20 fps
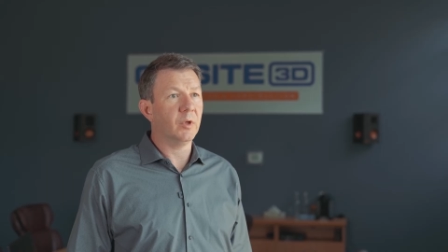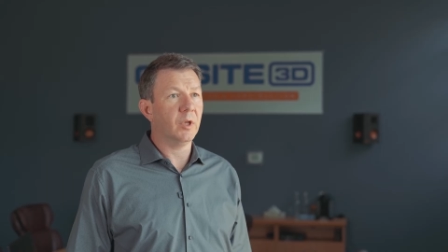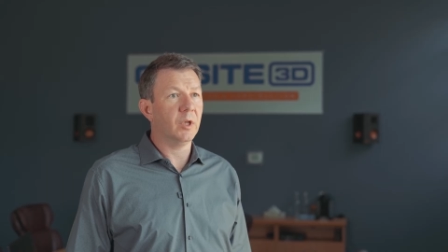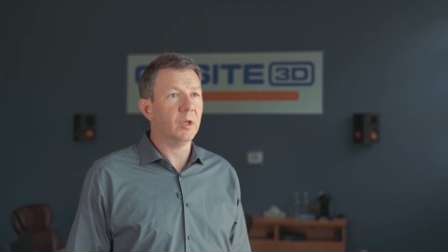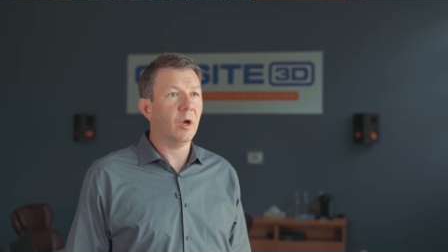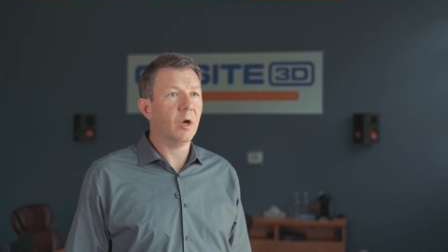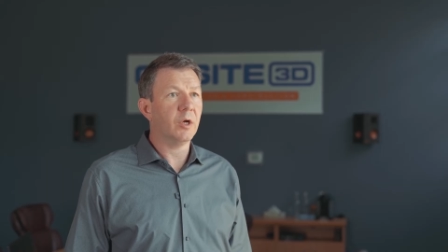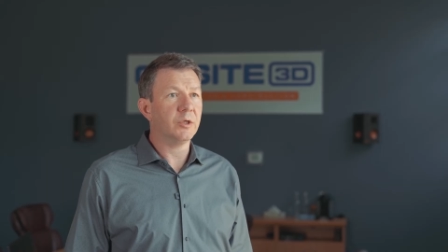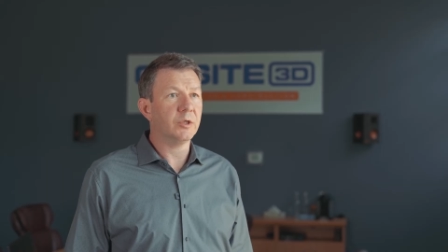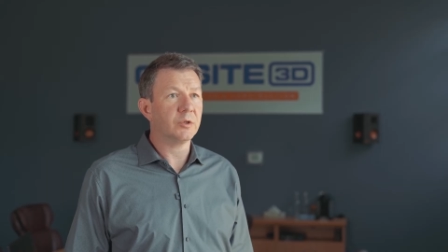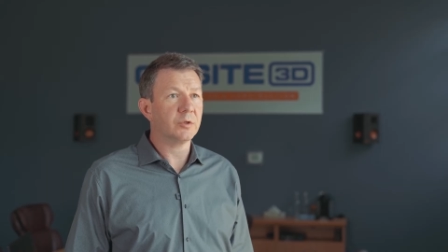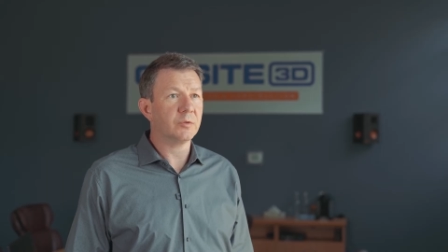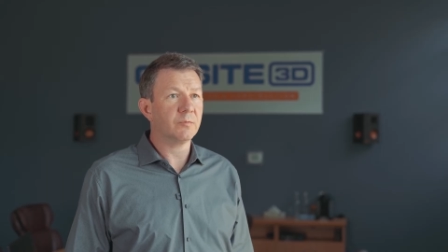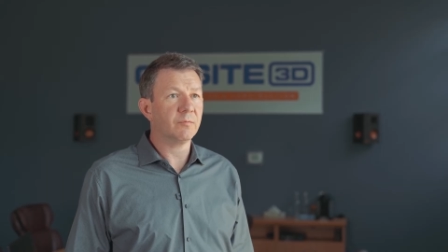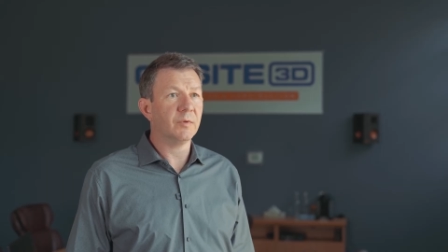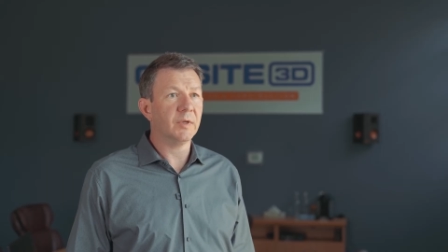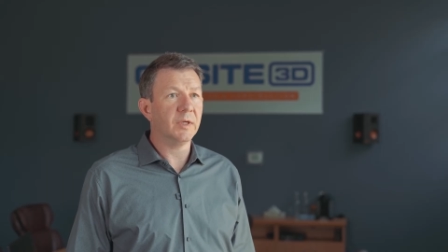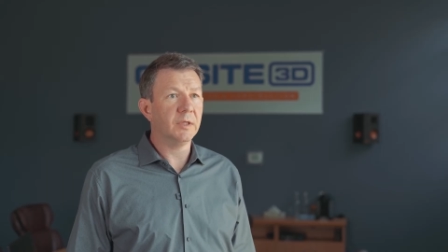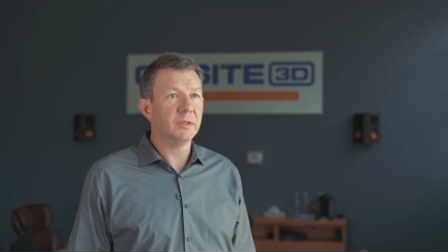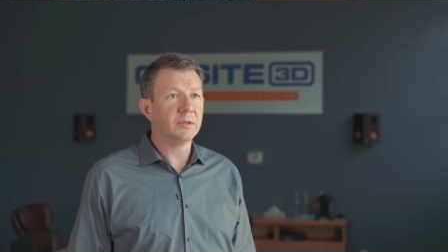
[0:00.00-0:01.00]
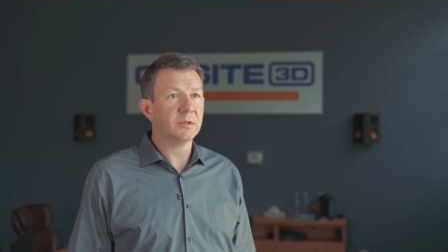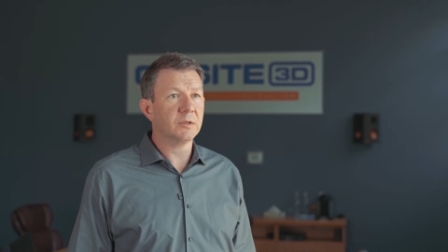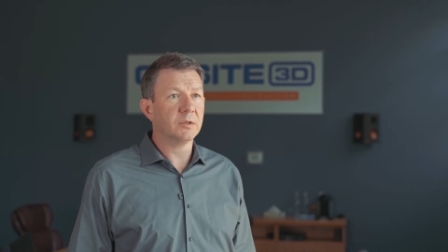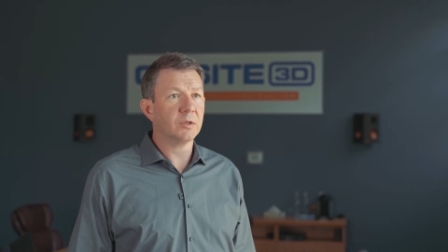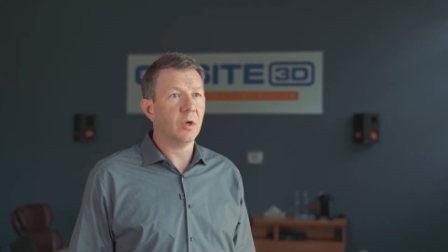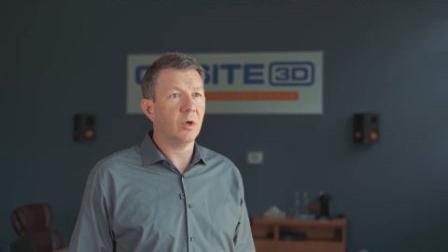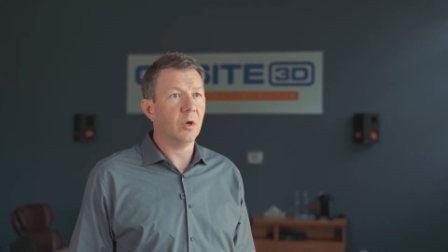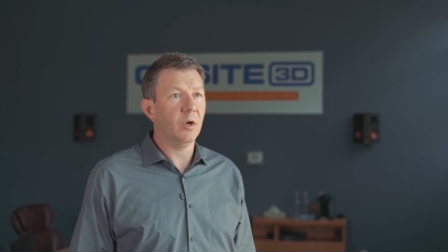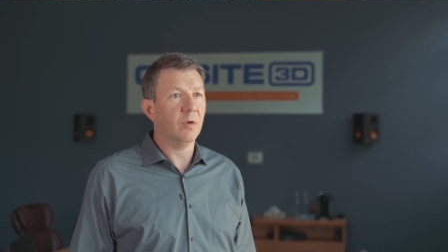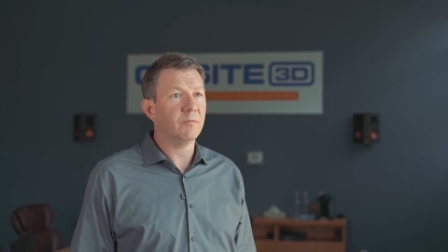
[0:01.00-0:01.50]
of the largest fleets
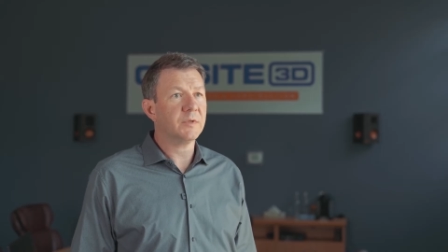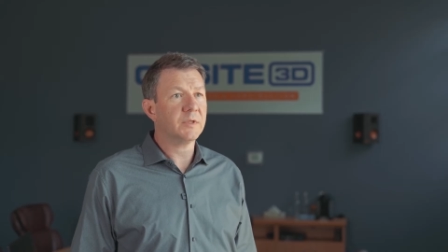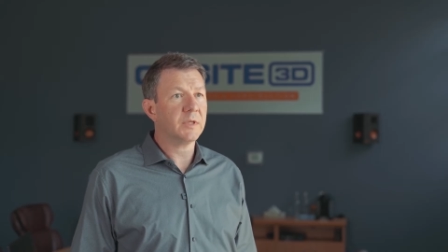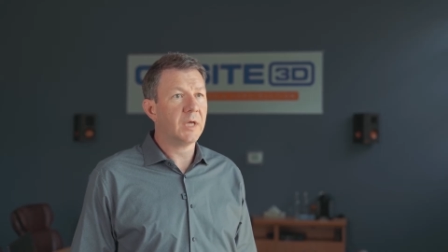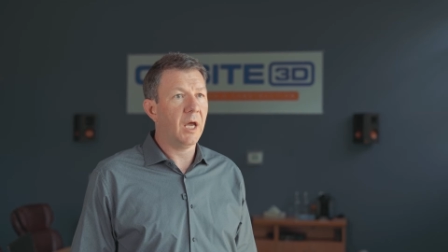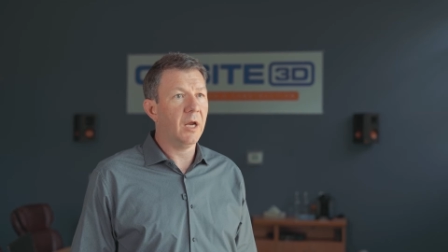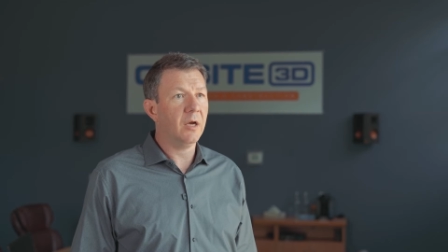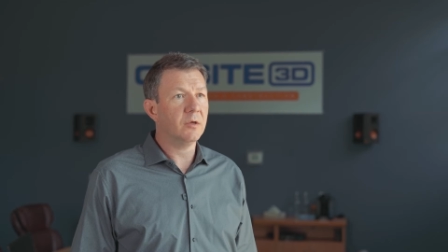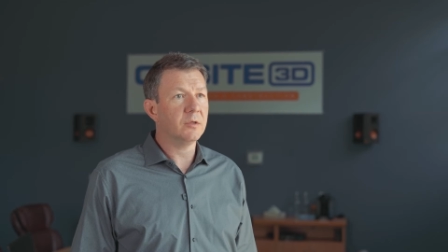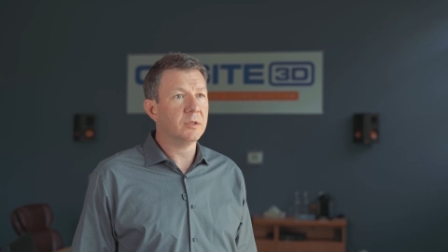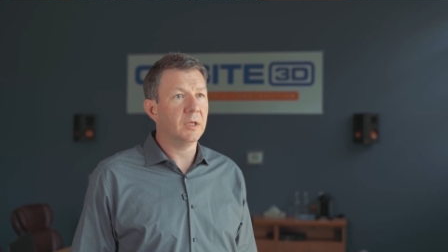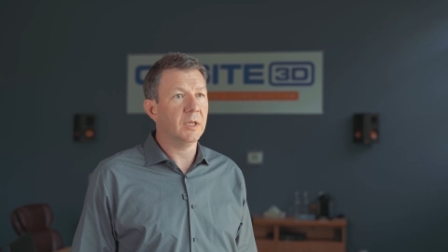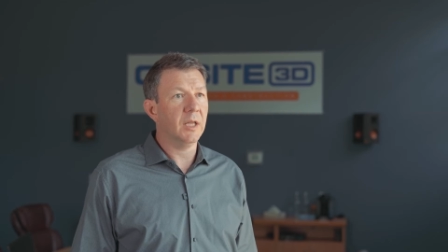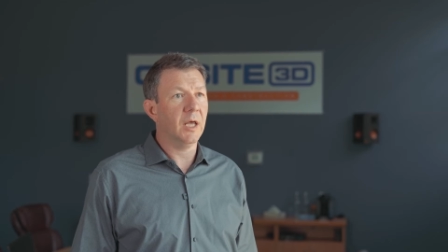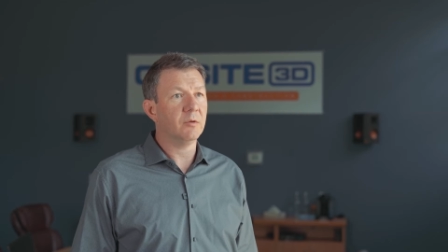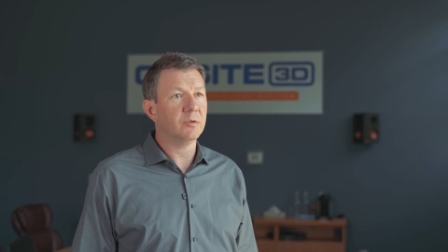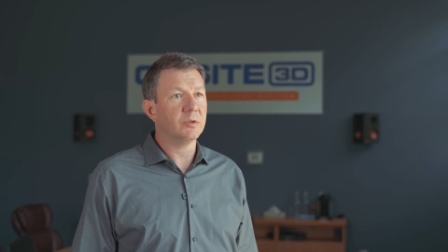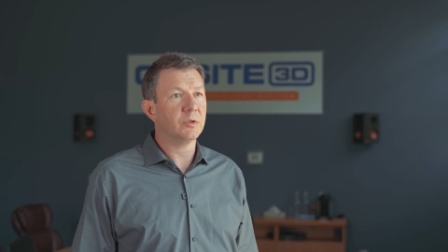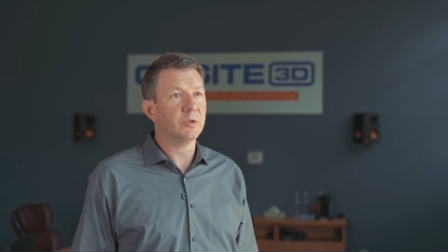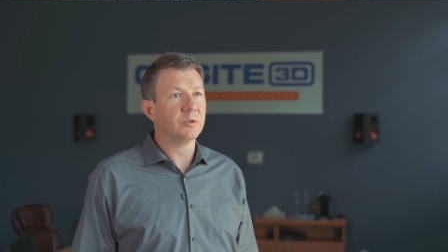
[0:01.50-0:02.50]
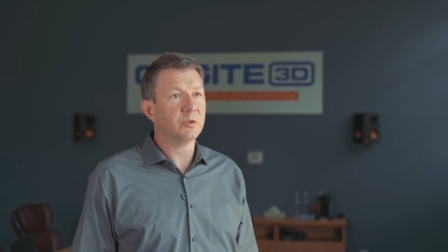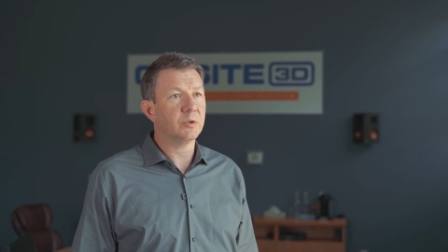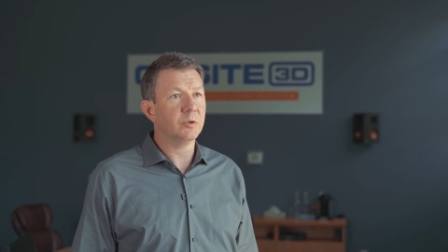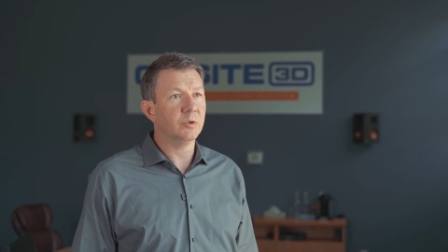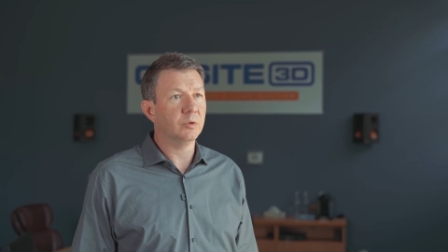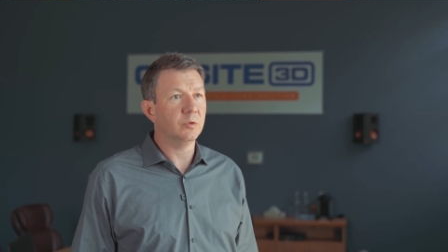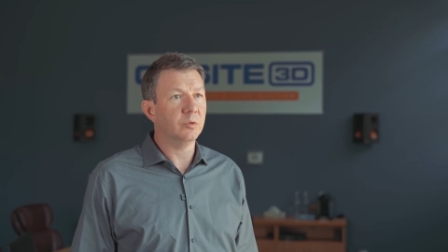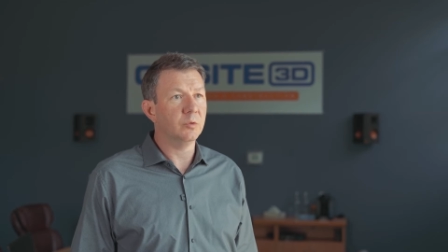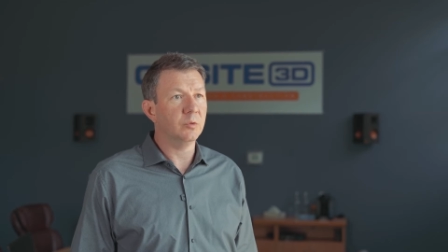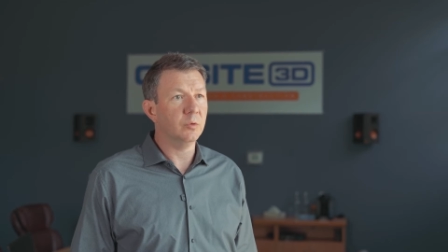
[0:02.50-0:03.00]
of scanners that allows us
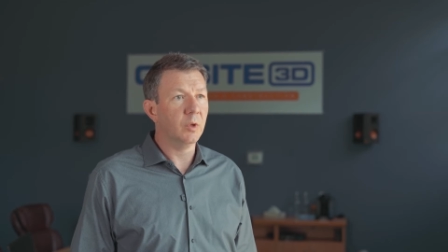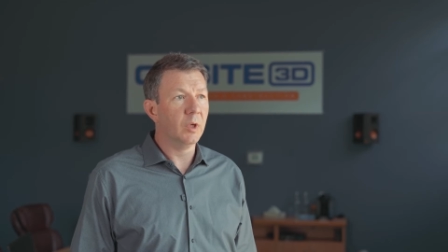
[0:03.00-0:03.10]
to